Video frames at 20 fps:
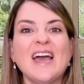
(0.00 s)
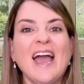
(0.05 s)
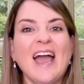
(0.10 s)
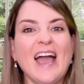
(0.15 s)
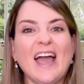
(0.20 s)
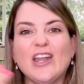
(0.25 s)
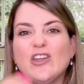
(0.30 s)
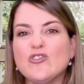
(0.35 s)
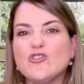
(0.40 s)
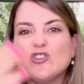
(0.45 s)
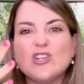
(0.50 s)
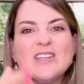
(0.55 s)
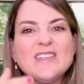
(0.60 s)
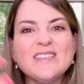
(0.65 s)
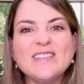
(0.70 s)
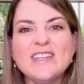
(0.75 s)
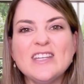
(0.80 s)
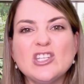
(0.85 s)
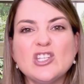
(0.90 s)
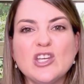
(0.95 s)
and you're
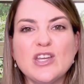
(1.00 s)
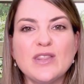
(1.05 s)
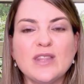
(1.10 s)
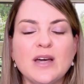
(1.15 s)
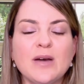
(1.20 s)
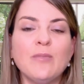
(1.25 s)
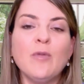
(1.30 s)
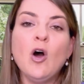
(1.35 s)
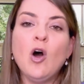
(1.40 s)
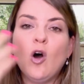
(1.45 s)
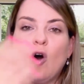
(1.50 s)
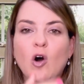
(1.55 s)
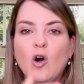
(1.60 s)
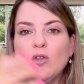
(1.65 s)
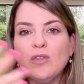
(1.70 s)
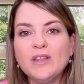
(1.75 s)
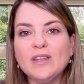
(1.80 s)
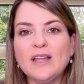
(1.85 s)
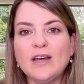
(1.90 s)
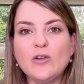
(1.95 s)
just teaching them all
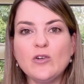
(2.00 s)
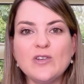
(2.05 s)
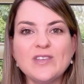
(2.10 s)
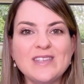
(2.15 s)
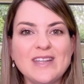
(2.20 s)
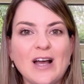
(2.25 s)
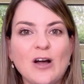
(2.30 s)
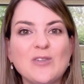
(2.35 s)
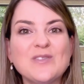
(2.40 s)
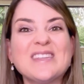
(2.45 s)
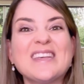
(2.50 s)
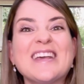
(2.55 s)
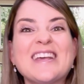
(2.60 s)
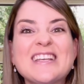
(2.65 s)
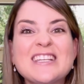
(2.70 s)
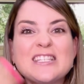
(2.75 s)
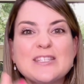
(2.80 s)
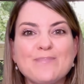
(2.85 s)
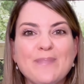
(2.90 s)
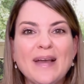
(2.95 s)
the letter sounds,
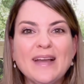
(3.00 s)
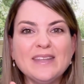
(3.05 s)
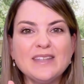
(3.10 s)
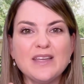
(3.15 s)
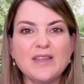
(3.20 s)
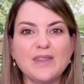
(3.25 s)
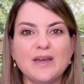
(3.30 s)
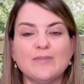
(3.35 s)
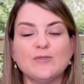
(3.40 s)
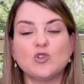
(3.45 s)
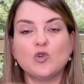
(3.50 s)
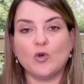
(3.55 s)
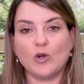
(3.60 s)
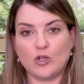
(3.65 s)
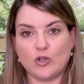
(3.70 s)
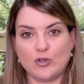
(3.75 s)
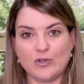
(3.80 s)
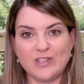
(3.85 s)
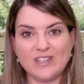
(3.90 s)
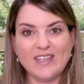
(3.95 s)
expecting them to
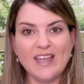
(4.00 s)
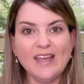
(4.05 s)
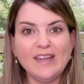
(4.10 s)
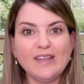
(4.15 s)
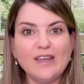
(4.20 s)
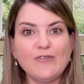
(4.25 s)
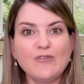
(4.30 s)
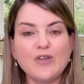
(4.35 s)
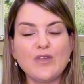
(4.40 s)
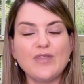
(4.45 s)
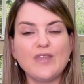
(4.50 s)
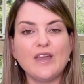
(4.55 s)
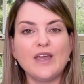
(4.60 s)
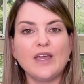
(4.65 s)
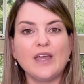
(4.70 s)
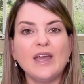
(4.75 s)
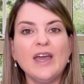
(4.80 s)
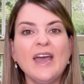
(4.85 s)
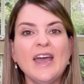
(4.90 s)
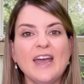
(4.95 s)
understand
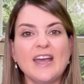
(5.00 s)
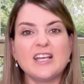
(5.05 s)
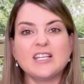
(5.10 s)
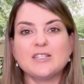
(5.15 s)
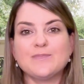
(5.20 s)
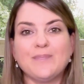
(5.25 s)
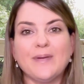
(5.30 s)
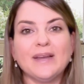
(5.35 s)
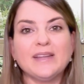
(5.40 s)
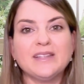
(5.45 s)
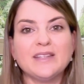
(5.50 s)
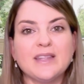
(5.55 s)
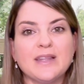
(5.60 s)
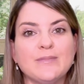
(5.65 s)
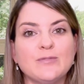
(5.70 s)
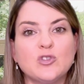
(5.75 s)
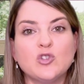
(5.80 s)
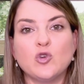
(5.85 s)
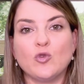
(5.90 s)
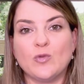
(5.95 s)
everything, expecting
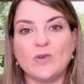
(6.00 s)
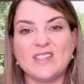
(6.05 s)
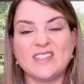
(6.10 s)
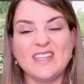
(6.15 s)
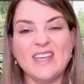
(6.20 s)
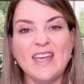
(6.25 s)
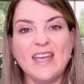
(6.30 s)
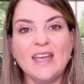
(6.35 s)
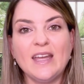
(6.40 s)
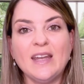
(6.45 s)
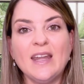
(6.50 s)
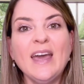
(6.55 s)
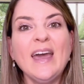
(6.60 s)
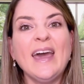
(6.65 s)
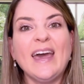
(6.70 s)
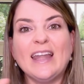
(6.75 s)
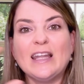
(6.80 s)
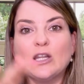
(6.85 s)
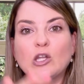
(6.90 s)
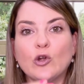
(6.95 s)
them to retain
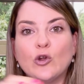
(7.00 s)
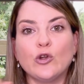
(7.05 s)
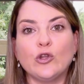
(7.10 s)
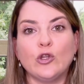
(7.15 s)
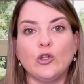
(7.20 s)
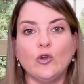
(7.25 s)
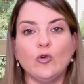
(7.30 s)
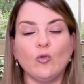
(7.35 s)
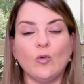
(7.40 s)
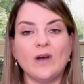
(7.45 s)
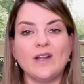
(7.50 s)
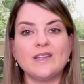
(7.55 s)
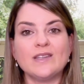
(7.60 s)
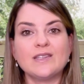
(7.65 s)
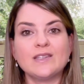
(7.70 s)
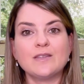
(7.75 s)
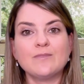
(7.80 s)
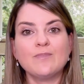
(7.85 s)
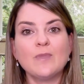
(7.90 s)
and learn new ones.